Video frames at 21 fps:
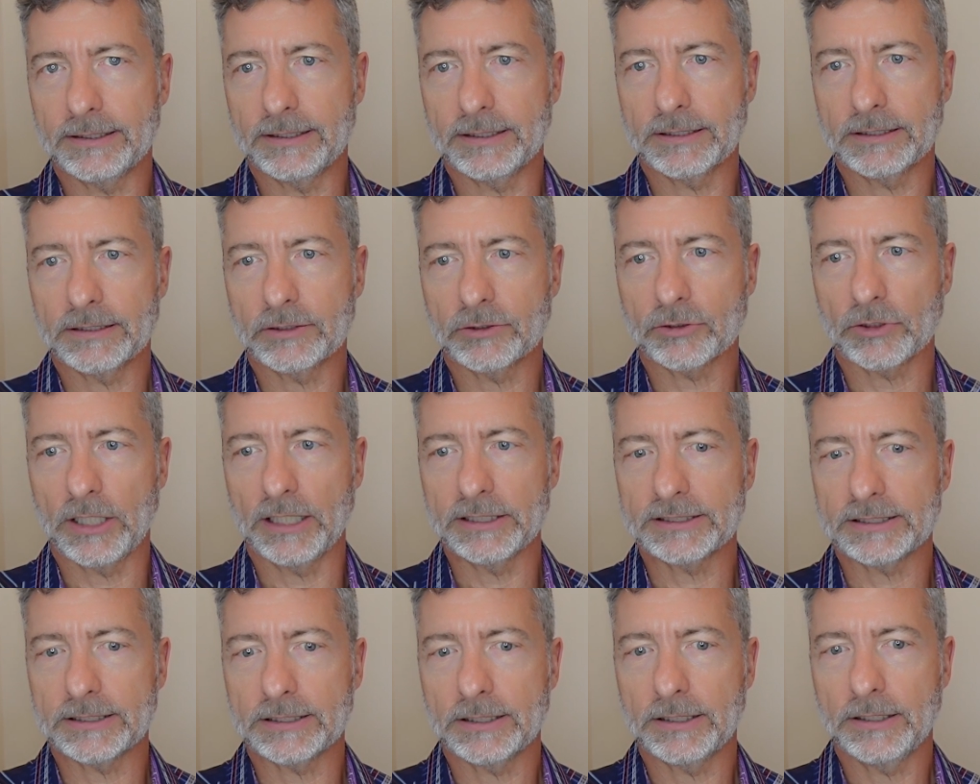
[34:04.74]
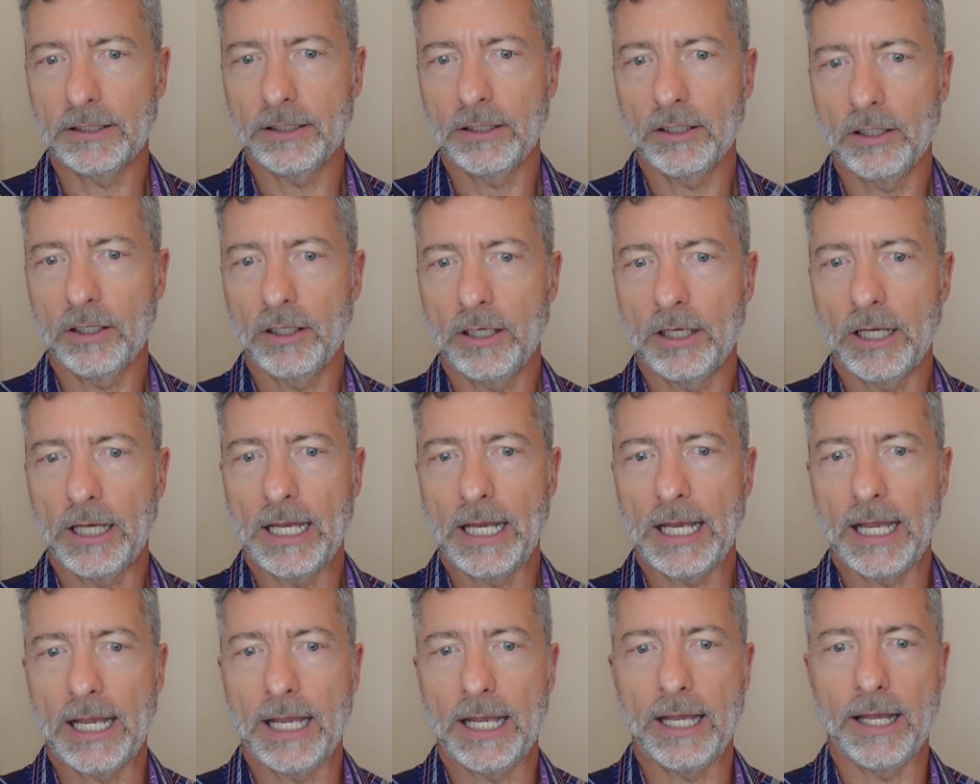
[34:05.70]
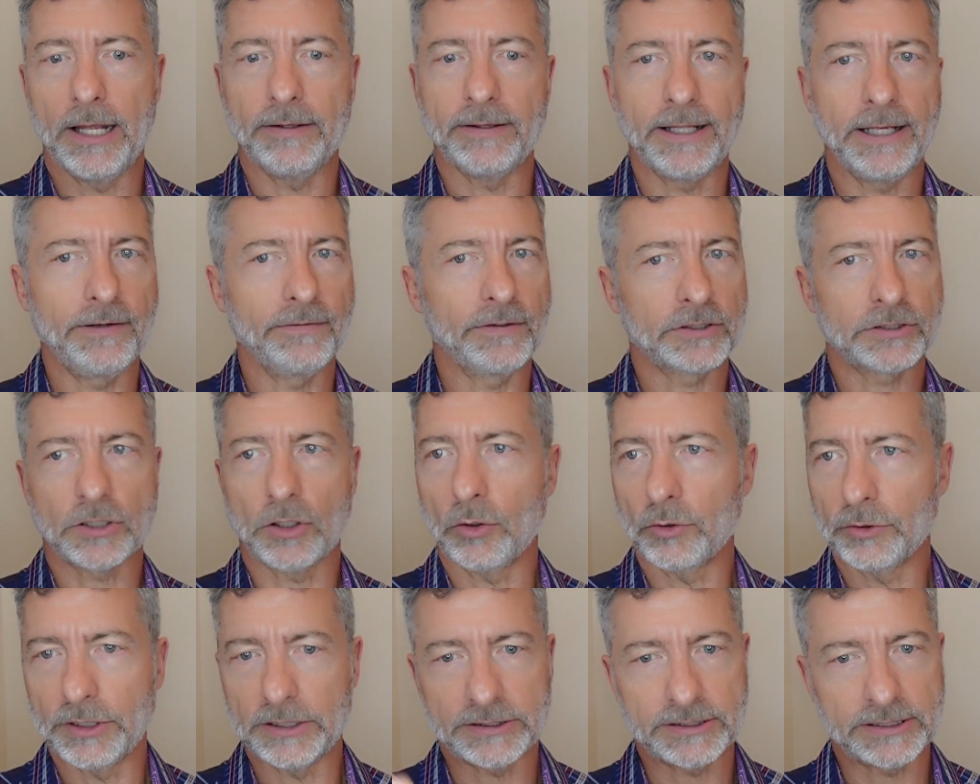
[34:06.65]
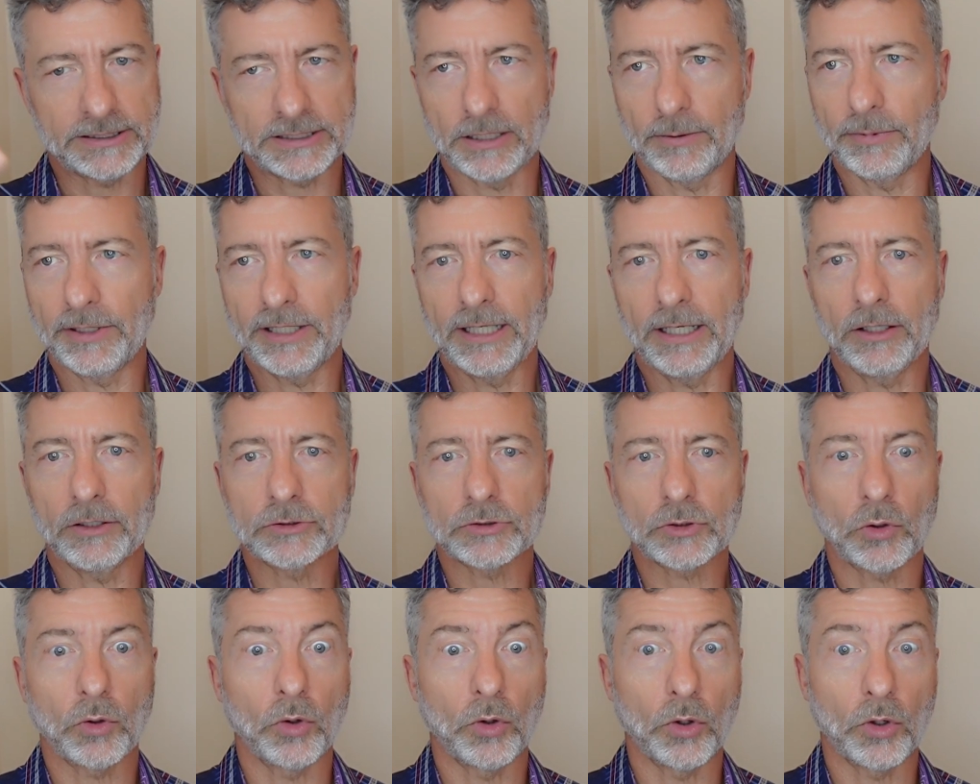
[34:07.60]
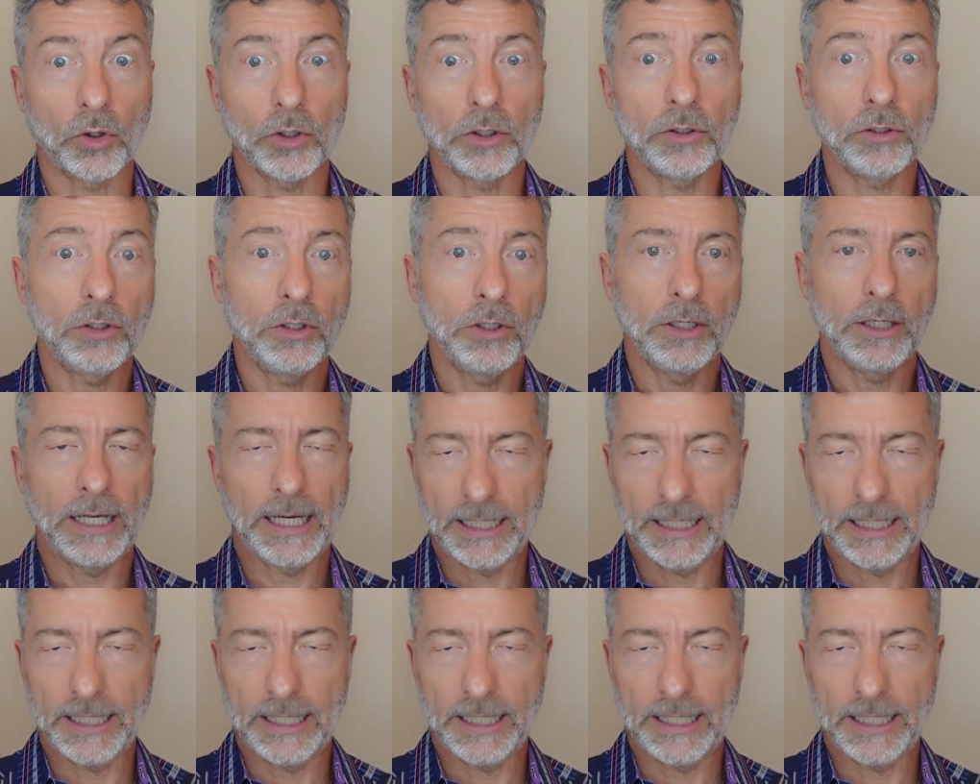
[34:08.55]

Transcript: the trust and they either sold it to somebody else, or,